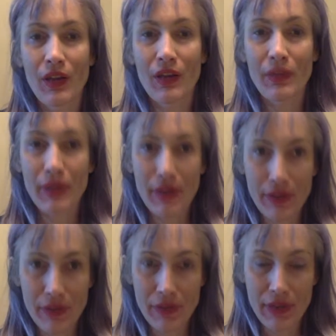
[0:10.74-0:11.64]
speaking
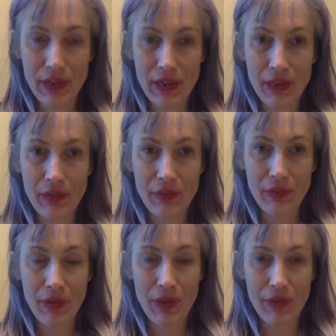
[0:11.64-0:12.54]
to you today
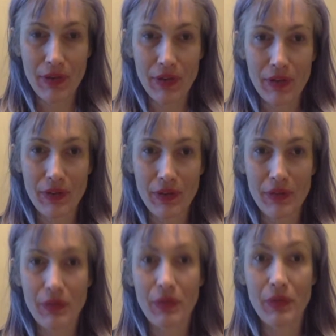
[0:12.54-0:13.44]
from having
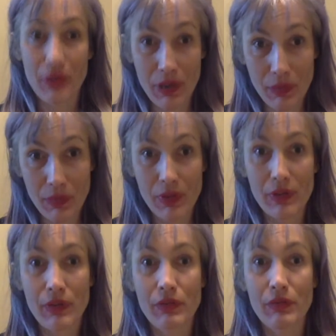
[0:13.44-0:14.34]
woken up
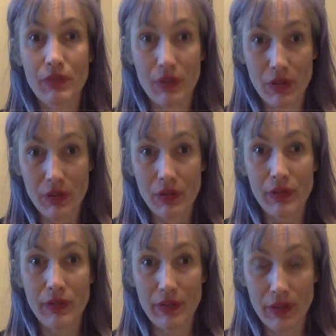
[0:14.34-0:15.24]
on the wrong
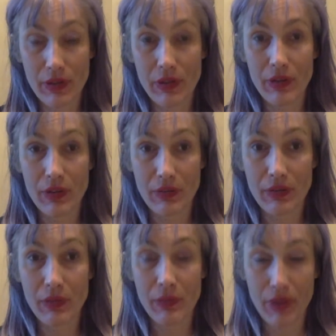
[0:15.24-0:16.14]
side of
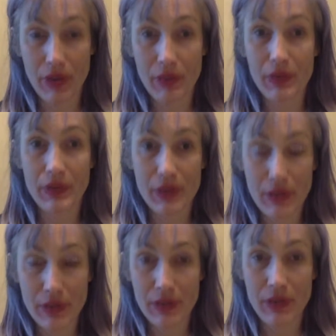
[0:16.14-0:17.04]
the bed, which
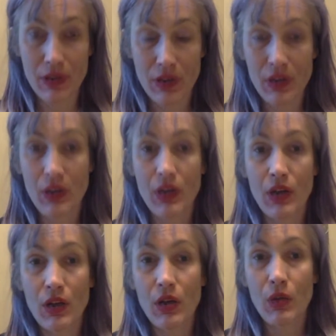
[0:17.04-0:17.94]
is,
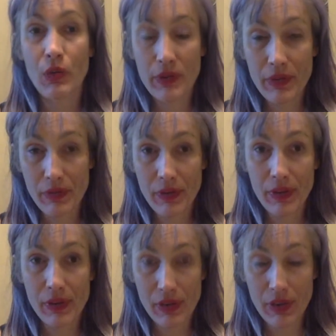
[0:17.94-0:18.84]
when you're
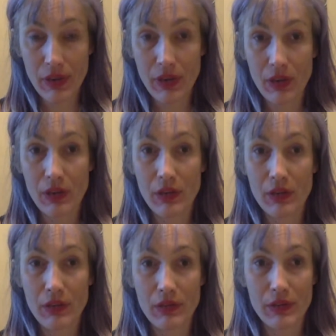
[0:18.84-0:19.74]
chronically ill,
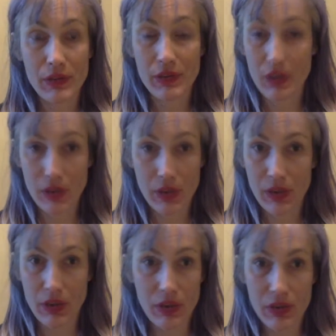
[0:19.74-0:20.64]

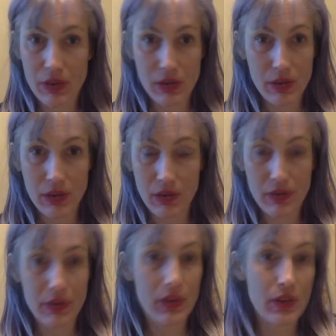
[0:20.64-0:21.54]
shockingly easy to do.
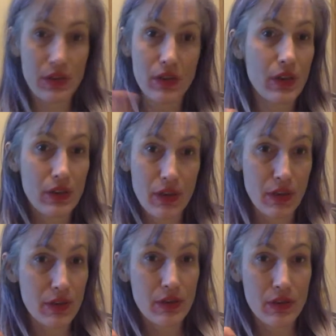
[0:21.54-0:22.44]
It's not shocking,
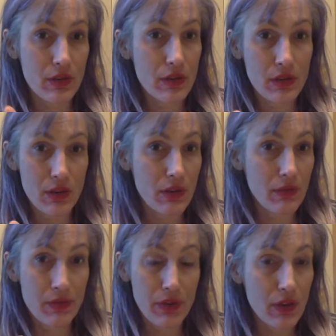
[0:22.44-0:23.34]
it's just
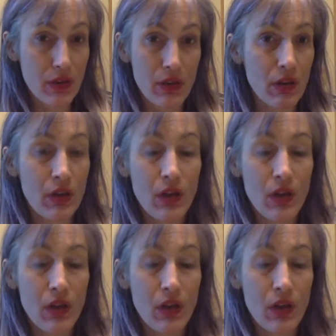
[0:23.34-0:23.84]
every day.